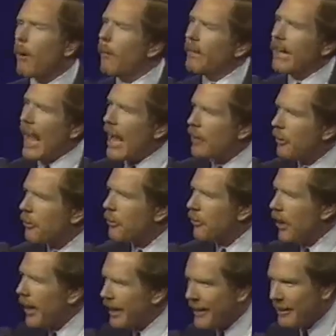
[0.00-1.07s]
began to
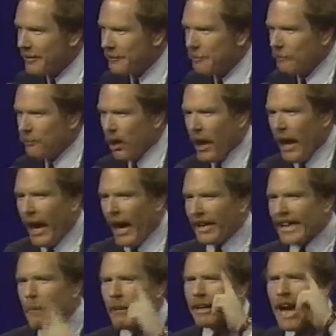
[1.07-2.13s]
think.
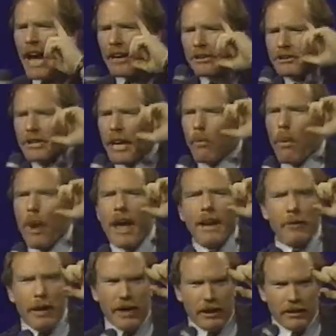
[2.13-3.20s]
And they began to say, wait
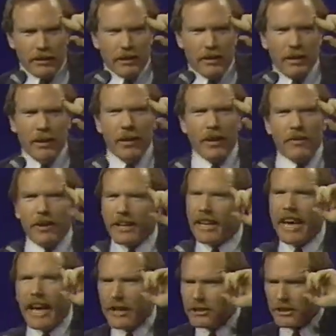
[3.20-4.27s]
a minute, the
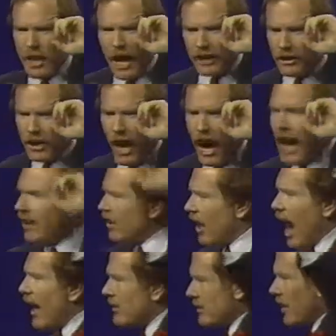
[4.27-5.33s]
king's not God,
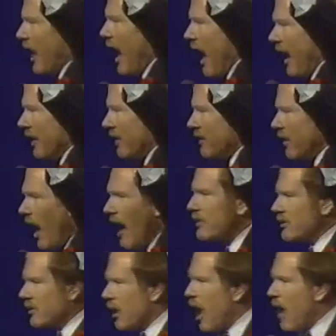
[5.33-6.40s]
God's God,
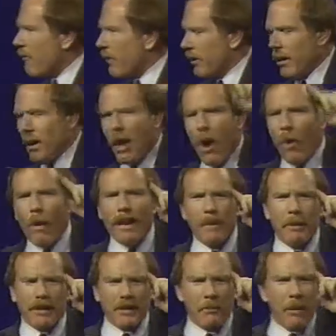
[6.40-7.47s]
God's sovereign. Wait
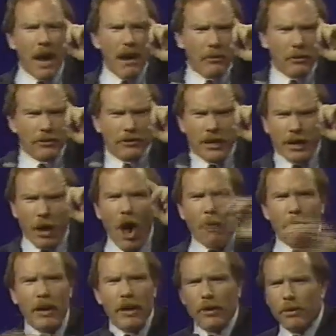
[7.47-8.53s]
a minute, the Bible said
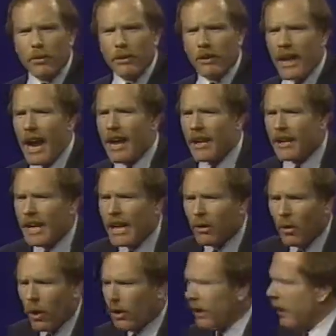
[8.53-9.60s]
all men are created
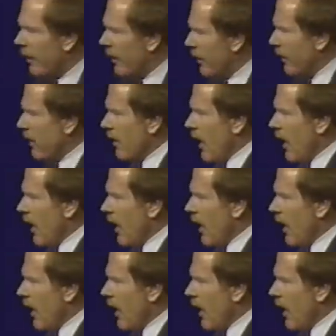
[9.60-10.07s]
equal here,